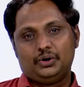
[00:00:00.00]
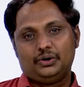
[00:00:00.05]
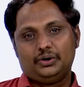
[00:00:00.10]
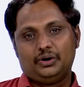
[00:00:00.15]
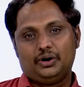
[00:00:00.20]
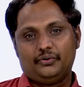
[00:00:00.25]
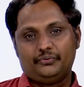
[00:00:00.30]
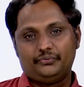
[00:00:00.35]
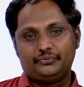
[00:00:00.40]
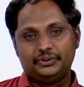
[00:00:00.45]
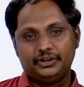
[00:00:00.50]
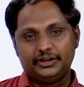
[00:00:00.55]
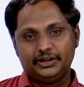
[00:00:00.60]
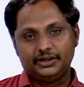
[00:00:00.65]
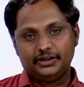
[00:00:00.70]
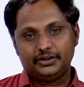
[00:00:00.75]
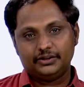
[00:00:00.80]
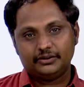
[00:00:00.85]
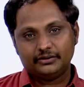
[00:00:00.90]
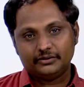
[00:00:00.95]
of the
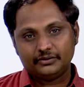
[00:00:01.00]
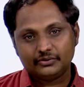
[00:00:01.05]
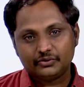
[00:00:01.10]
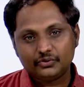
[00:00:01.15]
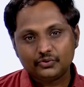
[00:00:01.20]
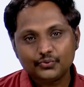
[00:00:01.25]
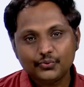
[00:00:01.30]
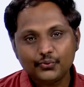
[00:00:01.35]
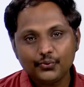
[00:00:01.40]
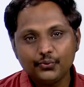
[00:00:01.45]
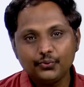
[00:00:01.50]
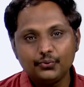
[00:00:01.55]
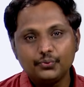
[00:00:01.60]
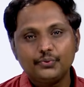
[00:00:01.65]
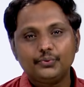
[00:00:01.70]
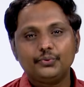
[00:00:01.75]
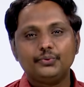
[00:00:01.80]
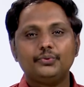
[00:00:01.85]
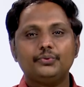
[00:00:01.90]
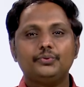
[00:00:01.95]
two
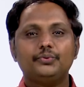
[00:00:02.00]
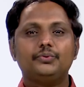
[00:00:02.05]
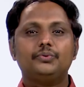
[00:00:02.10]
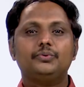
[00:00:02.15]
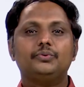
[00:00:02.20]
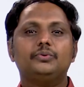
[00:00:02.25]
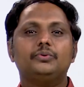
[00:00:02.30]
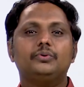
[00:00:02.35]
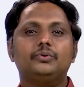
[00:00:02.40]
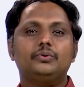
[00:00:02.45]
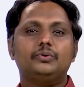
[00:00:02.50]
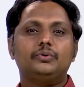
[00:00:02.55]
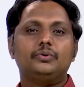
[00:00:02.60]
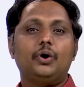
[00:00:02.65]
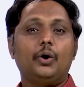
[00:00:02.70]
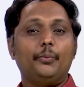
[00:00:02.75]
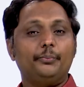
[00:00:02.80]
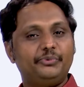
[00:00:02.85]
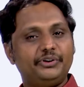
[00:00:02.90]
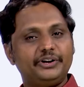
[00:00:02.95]

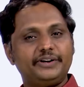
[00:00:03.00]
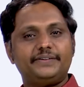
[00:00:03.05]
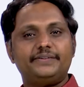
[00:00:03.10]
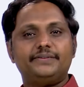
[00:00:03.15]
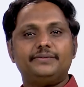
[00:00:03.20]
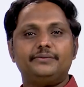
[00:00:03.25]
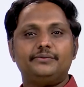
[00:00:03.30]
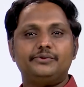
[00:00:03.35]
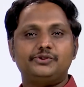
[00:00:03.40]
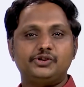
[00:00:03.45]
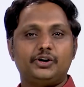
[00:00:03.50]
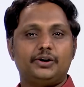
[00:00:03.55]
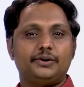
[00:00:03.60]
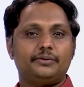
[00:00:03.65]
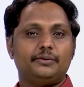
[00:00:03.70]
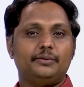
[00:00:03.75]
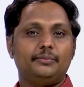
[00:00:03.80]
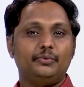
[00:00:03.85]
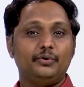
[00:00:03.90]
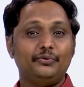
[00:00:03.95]
objects which are
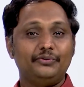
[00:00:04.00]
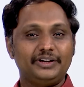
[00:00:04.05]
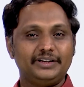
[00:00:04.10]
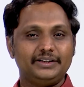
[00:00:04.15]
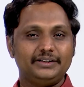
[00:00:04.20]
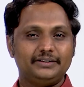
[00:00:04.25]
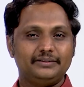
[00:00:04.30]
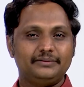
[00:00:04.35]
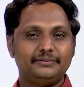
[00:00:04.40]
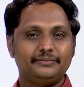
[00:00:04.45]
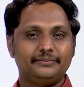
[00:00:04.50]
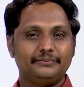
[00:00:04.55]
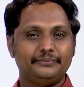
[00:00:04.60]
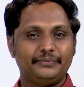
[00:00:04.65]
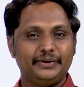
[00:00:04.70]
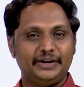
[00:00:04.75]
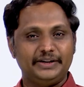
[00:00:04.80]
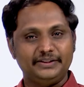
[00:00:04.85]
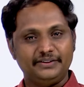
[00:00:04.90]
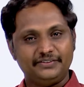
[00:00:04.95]
moving
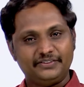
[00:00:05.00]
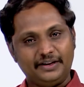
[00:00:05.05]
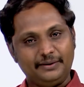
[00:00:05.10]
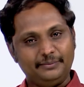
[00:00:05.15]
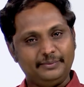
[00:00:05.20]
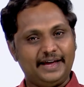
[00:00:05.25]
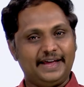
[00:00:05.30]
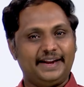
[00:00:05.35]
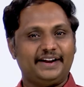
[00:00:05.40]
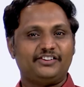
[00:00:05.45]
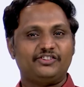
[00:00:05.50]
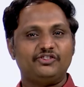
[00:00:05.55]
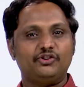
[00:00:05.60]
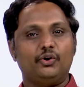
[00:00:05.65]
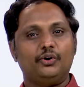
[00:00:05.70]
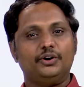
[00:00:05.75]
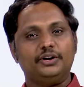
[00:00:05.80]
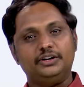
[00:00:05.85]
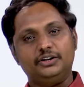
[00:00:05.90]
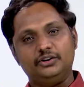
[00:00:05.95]
in the same direction
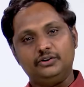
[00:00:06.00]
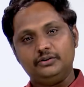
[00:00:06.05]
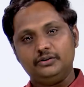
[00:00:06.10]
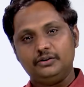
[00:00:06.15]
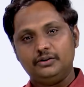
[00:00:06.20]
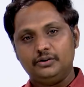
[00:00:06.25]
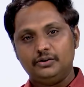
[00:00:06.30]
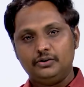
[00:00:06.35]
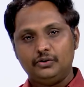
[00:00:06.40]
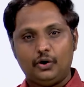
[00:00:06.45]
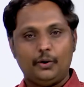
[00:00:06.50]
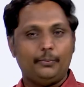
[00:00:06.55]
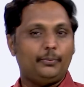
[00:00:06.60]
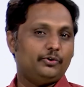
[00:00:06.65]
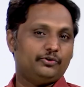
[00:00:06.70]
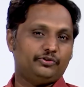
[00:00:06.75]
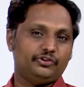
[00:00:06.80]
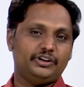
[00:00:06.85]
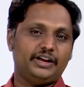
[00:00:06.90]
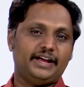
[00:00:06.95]
or in
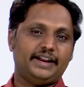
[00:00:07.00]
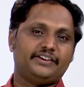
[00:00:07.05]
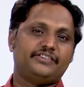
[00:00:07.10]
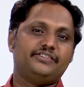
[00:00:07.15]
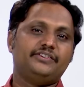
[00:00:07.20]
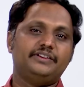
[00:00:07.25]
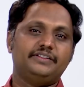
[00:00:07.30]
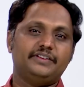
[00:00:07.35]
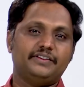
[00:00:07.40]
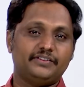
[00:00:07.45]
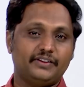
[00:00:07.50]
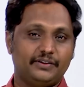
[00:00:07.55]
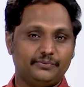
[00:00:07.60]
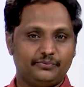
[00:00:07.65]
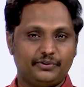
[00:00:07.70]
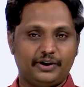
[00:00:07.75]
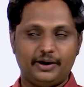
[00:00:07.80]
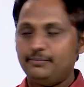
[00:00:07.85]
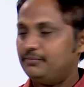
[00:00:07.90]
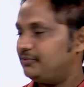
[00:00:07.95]
opposite direction in the same
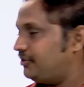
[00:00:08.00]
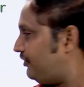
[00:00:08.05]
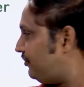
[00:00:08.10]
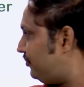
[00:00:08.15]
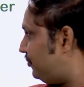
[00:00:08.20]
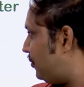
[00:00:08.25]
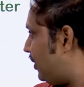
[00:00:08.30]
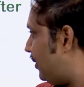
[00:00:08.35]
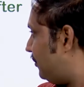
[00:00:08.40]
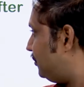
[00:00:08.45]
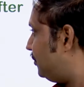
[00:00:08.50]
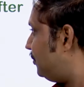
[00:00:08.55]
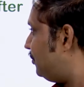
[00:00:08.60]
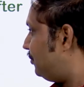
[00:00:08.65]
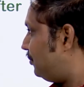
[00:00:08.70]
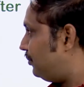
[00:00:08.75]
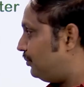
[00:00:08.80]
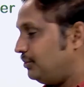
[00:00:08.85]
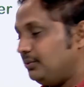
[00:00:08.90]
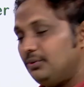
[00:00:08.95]
frame. Just you have to
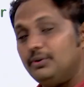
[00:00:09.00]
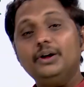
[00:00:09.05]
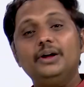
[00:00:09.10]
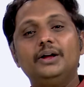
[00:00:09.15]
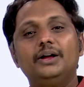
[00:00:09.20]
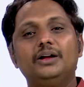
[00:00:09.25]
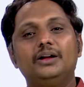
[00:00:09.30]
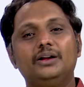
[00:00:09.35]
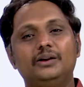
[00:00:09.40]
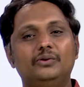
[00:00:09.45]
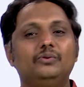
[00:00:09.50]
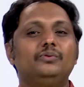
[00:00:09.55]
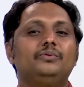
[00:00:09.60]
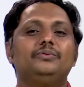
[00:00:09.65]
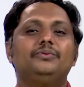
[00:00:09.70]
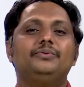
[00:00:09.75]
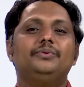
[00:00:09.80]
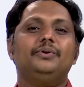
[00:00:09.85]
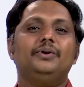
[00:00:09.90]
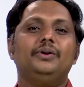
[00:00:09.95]
look.
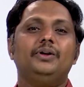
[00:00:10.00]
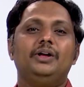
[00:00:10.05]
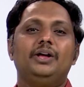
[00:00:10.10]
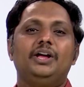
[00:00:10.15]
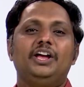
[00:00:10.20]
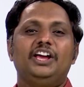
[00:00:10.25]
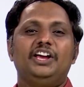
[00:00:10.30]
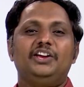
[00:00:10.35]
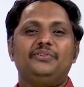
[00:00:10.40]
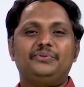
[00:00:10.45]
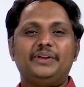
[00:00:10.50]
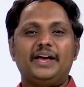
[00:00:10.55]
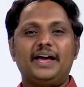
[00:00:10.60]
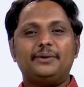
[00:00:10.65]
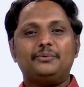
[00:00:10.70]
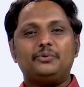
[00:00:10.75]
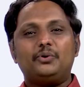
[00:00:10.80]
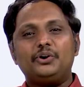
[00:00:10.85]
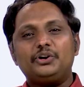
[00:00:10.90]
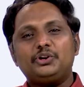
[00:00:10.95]
If they are
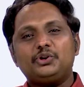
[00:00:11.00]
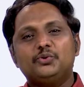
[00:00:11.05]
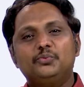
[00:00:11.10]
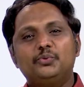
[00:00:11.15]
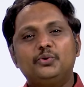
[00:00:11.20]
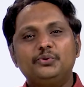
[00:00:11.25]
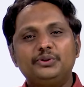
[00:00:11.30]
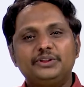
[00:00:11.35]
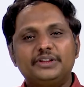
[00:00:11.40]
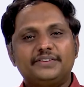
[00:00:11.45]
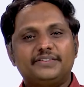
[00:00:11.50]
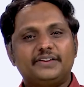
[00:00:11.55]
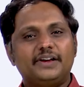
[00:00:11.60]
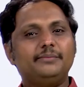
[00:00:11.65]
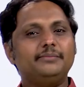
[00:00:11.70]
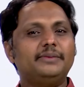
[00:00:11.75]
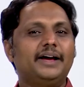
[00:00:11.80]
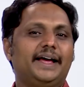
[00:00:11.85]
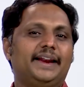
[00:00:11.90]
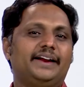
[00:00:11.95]
going to move in the same
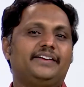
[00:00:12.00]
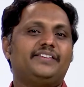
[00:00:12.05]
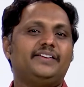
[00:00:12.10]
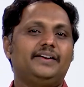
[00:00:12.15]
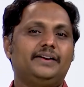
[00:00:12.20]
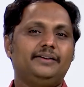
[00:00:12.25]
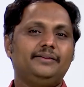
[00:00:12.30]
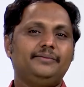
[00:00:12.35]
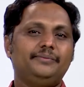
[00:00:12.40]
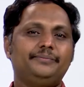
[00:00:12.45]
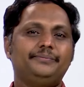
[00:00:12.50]
direction,